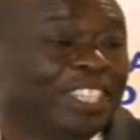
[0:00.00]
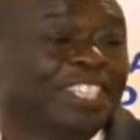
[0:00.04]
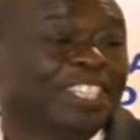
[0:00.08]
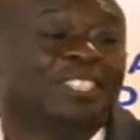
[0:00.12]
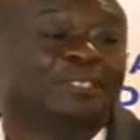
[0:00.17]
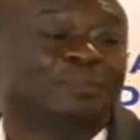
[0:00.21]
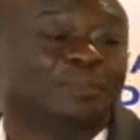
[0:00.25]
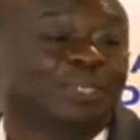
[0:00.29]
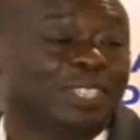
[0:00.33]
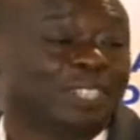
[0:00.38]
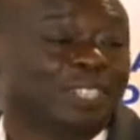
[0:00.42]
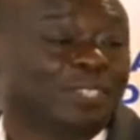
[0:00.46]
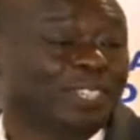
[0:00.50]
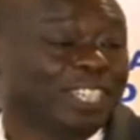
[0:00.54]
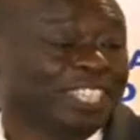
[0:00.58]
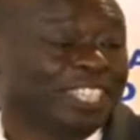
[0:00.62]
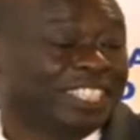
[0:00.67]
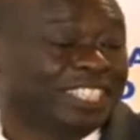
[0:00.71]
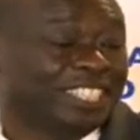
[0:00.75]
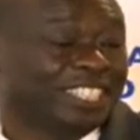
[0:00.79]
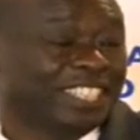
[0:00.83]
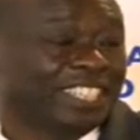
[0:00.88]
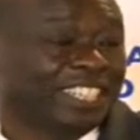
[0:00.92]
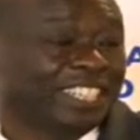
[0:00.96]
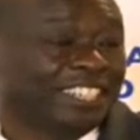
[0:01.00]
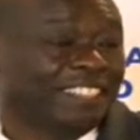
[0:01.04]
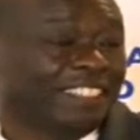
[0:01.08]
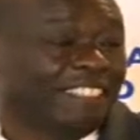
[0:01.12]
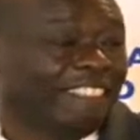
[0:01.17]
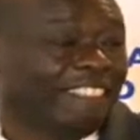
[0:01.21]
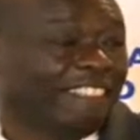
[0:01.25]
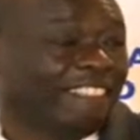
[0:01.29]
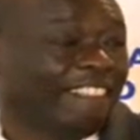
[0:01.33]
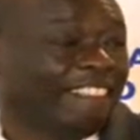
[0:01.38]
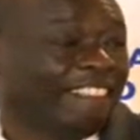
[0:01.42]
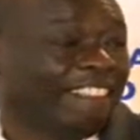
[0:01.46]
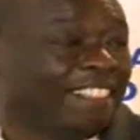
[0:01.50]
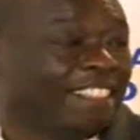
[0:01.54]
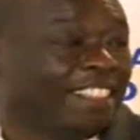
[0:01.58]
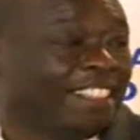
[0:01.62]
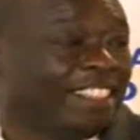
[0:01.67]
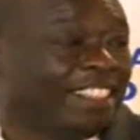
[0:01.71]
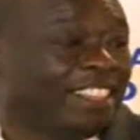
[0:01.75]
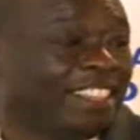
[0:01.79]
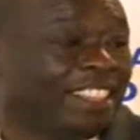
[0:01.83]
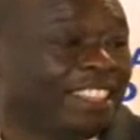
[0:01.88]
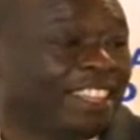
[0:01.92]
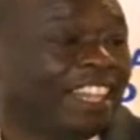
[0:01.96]
let's be honest here,
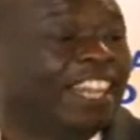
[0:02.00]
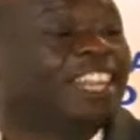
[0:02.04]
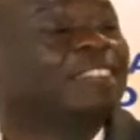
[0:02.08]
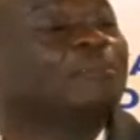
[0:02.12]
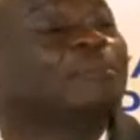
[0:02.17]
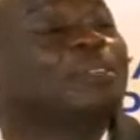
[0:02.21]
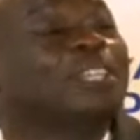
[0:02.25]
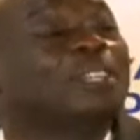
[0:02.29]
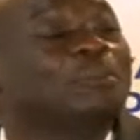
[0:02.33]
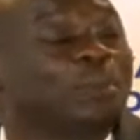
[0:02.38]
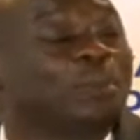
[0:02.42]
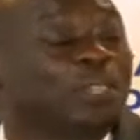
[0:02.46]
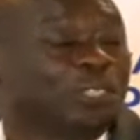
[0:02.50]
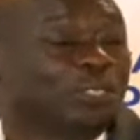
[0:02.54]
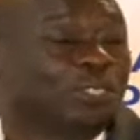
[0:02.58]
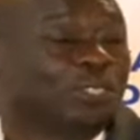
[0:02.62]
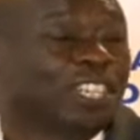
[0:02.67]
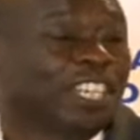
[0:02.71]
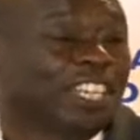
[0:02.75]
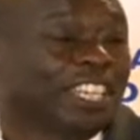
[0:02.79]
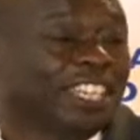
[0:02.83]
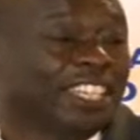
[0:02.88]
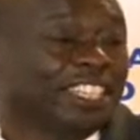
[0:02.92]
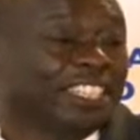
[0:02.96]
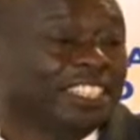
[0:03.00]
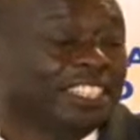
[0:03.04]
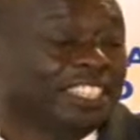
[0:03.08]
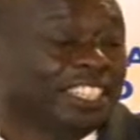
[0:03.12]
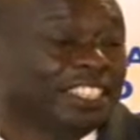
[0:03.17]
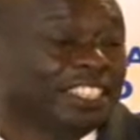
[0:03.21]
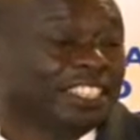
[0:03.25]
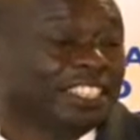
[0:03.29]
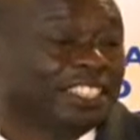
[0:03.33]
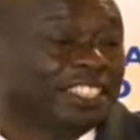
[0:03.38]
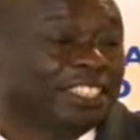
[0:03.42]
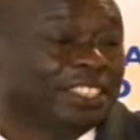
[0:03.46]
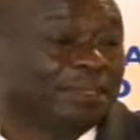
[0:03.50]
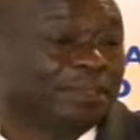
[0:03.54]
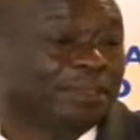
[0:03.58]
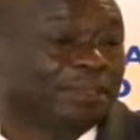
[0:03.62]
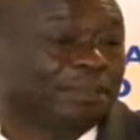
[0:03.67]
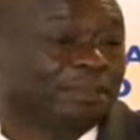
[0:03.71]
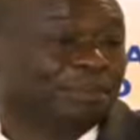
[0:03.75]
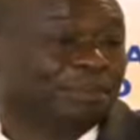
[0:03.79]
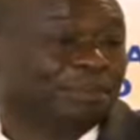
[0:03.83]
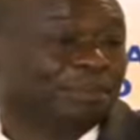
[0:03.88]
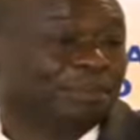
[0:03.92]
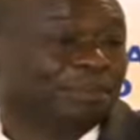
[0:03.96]
had been poisoned against us
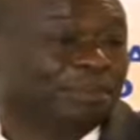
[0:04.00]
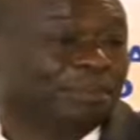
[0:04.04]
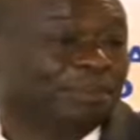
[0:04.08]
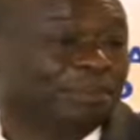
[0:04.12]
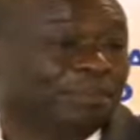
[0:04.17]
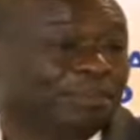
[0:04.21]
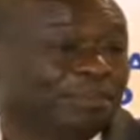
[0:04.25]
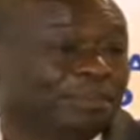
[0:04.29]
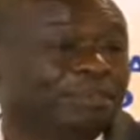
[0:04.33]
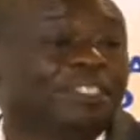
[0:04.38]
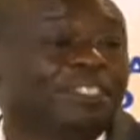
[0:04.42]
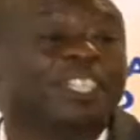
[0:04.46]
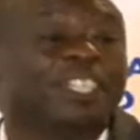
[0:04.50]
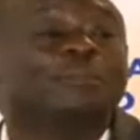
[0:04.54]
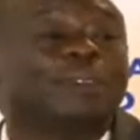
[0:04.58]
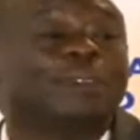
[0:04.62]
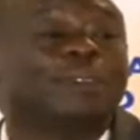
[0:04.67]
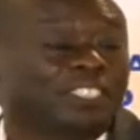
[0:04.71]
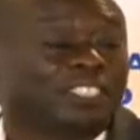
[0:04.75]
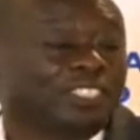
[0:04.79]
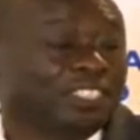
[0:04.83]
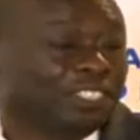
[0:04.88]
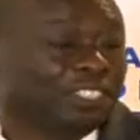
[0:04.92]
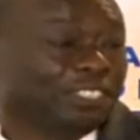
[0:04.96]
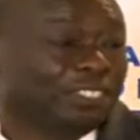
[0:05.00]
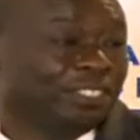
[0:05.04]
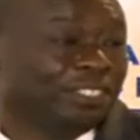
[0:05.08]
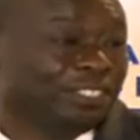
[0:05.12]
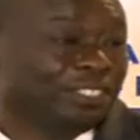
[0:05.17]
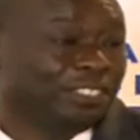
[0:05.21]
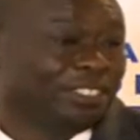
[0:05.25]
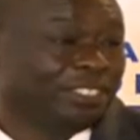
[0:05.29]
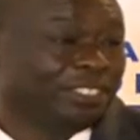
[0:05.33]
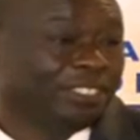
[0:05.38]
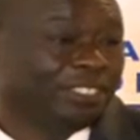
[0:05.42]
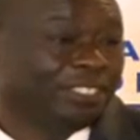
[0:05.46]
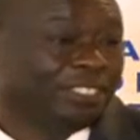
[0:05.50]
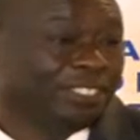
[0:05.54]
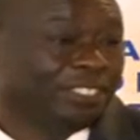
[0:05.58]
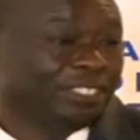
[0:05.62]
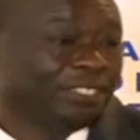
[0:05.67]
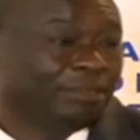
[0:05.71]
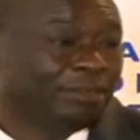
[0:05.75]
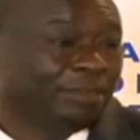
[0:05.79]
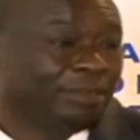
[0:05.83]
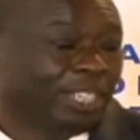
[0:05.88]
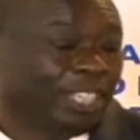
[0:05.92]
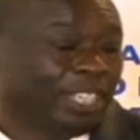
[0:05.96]
very much
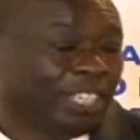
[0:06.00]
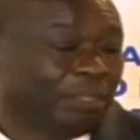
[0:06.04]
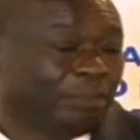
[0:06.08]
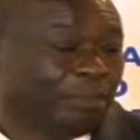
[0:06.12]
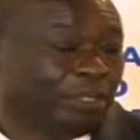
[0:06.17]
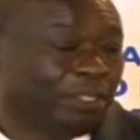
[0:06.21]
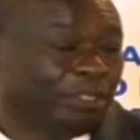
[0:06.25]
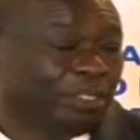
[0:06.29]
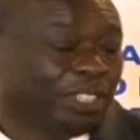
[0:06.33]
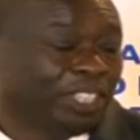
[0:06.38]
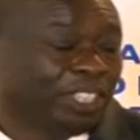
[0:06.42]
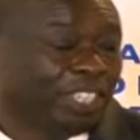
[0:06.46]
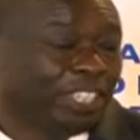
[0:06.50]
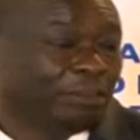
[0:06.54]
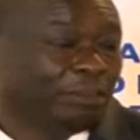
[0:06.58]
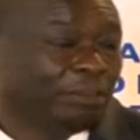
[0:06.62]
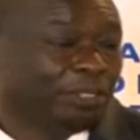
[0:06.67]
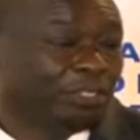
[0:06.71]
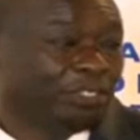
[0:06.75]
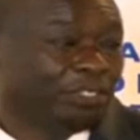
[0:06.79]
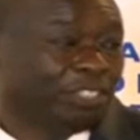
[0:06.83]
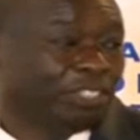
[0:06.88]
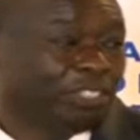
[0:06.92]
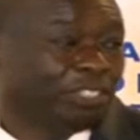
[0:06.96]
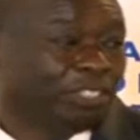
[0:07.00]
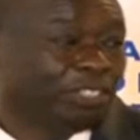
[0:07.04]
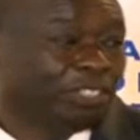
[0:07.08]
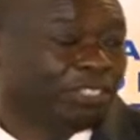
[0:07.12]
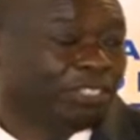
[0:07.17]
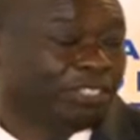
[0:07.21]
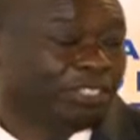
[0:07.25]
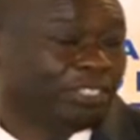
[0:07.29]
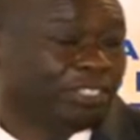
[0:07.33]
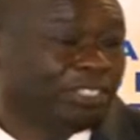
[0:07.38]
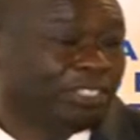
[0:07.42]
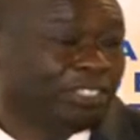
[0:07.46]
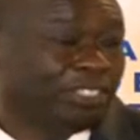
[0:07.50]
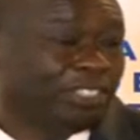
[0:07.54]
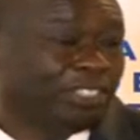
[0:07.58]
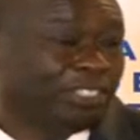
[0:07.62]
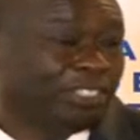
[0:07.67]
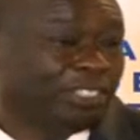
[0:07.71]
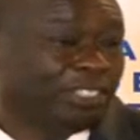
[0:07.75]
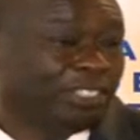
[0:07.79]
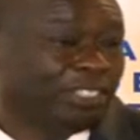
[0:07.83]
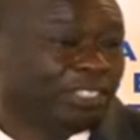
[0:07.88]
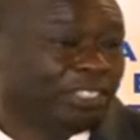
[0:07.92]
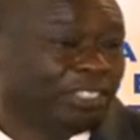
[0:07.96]
by the previous administration.
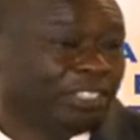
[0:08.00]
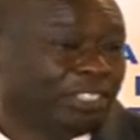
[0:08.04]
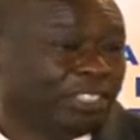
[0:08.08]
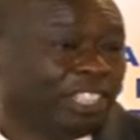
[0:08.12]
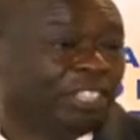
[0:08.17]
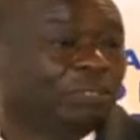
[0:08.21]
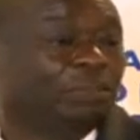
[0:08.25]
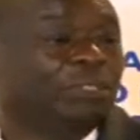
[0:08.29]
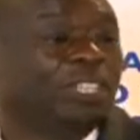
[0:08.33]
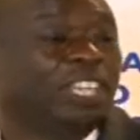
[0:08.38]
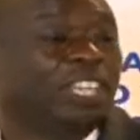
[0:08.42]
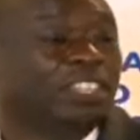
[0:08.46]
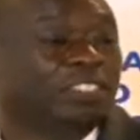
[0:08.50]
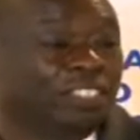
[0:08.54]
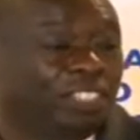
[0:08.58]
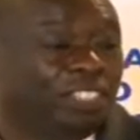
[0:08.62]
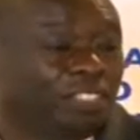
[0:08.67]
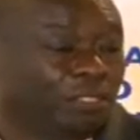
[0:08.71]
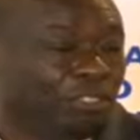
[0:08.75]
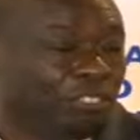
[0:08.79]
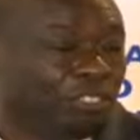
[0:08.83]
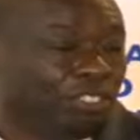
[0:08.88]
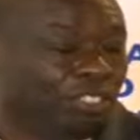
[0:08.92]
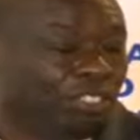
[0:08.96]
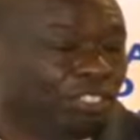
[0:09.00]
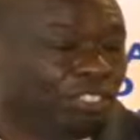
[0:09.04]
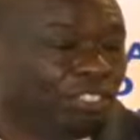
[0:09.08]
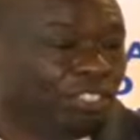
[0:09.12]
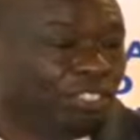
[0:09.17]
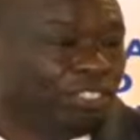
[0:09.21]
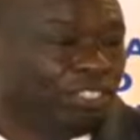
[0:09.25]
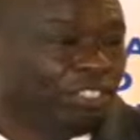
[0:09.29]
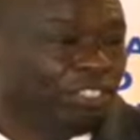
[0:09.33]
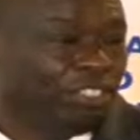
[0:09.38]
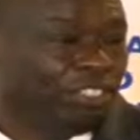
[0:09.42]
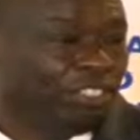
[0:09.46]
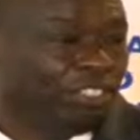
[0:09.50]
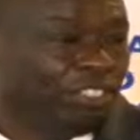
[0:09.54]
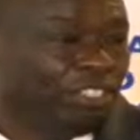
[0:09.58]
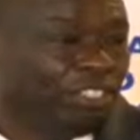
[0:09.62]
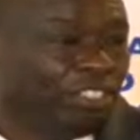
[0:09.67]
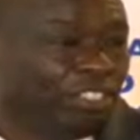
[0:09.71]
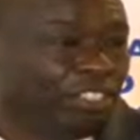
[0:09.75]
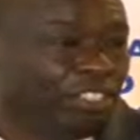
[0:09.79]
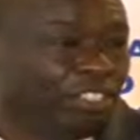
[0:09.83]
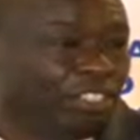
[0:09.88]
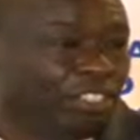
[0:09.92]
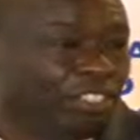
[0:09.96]
That we are thieves,
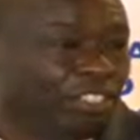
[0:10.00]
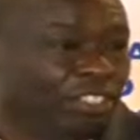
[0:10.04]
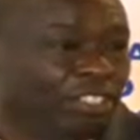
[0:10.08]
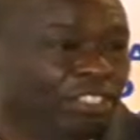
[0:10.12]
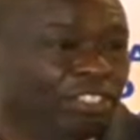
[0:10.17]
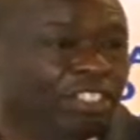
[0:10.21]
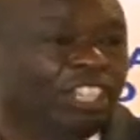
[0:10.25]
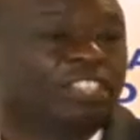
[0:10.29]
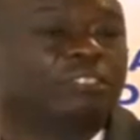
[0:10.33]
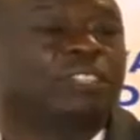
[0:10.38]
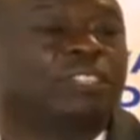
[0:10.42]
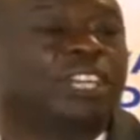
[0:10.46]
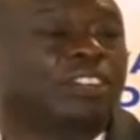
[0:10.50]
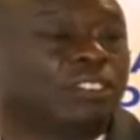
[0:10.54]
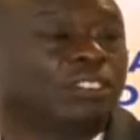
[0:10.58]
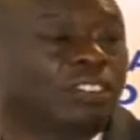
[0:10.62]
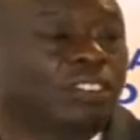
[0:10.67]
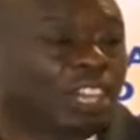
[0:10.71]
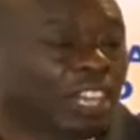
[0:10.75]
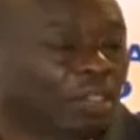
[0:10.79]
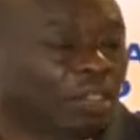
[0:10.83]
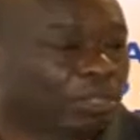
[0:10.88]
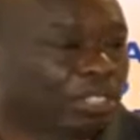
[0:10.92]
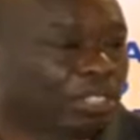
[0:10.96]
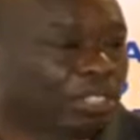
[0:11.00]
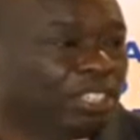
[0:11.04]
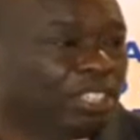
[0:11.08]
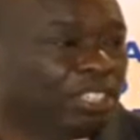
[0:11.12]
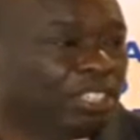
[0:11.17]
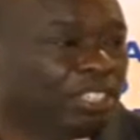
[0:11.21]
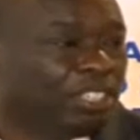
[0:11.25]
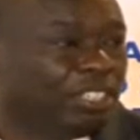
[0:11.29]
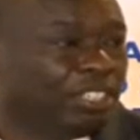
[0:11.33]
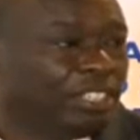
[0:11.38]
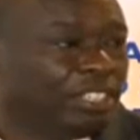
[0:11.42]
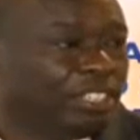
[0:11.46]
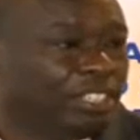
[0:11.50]
that we are corrupt,